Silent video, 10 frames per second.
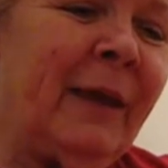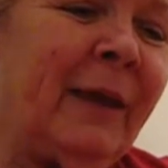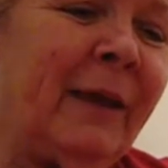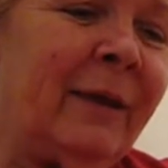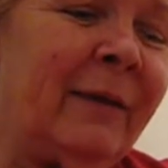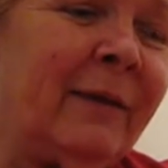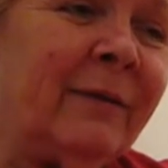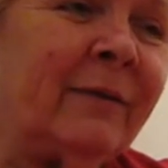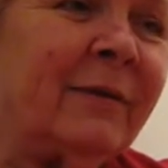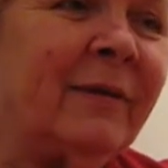
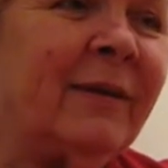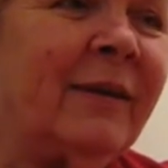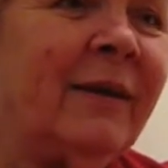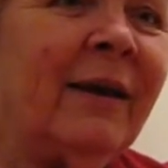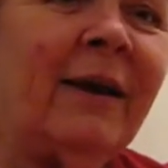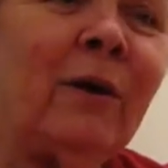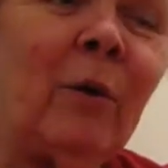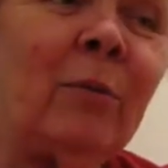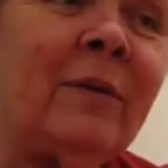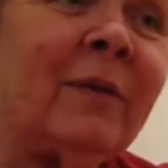And he
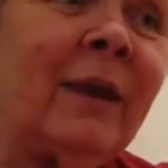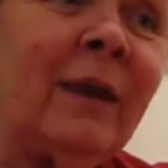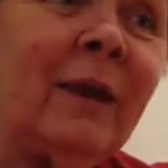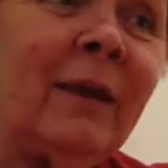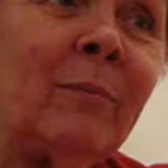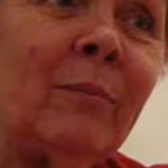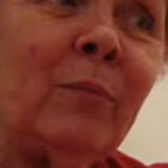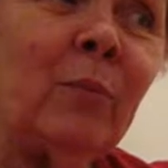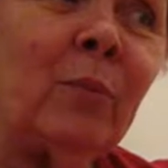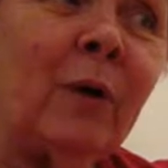always came
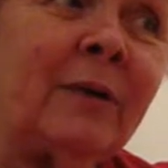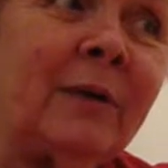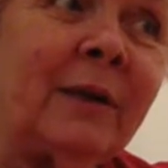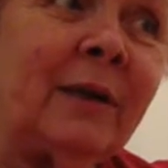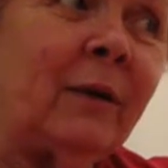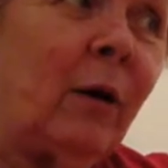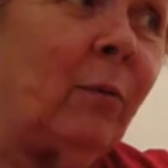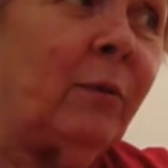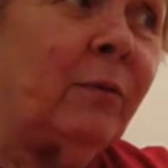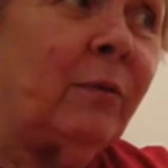on a date. He
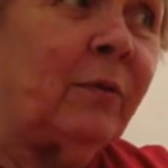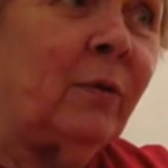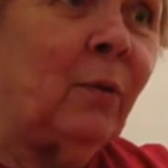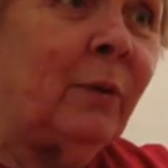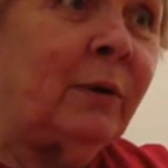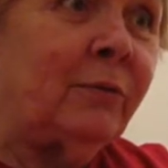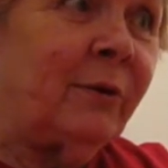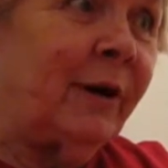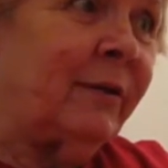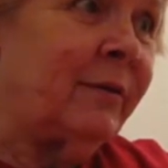always was so well
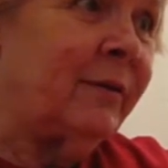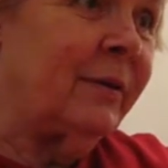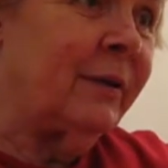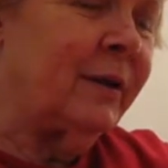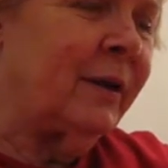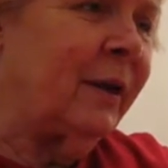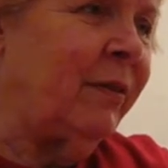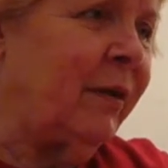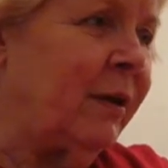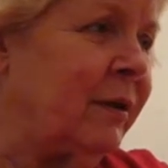dressed. And I
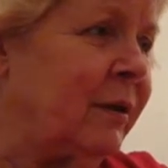thought,